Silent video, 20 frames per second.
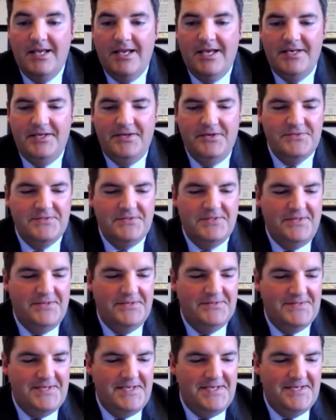And here's
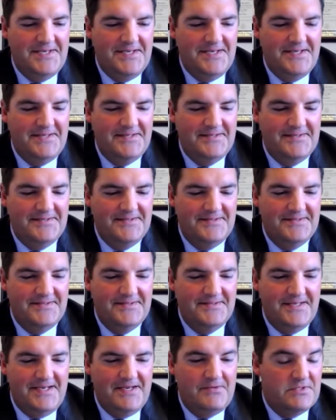I
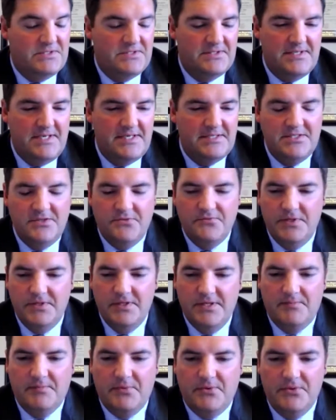was just actually reading
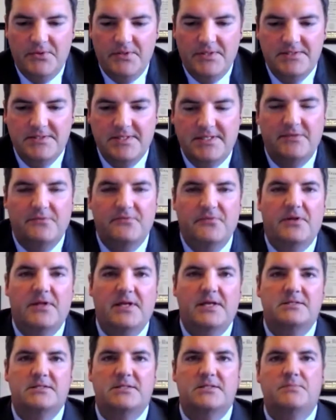up on this. I didn't
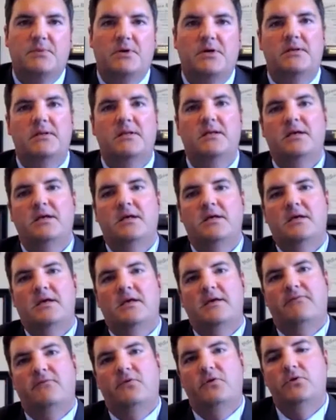realize this, but
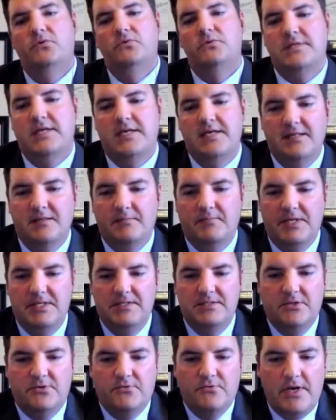if you take the
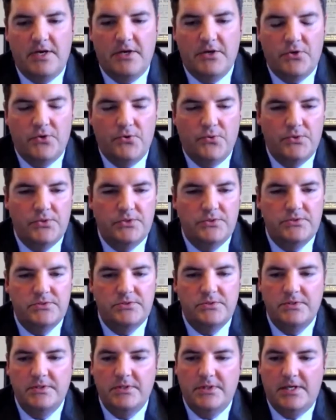basic rider
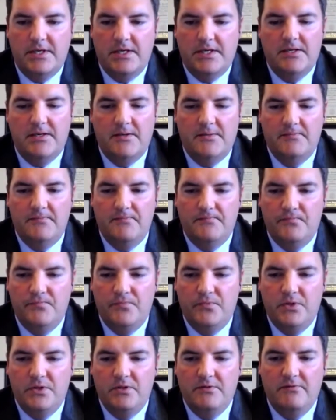course,
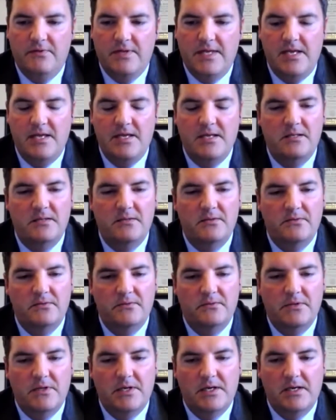you
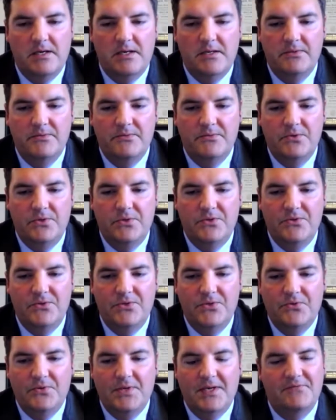
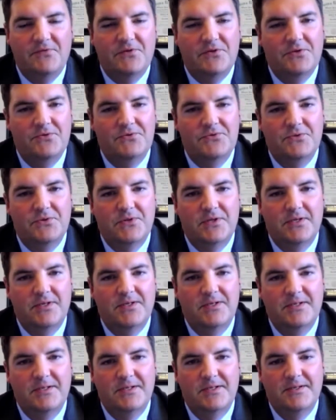don't have to go to
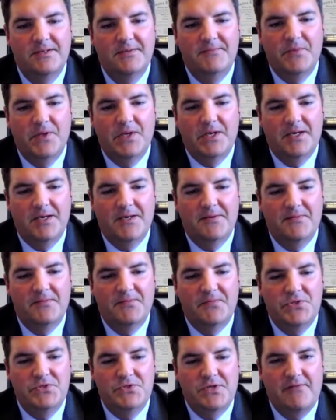
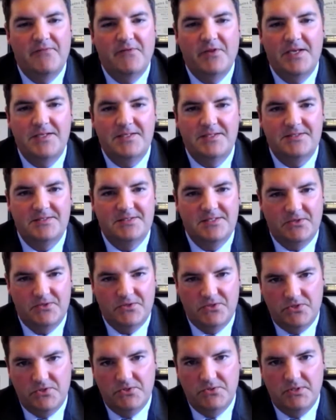the driver license center
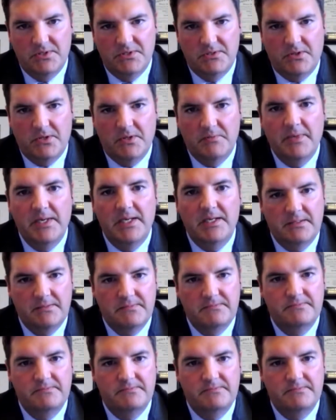to do the on-bike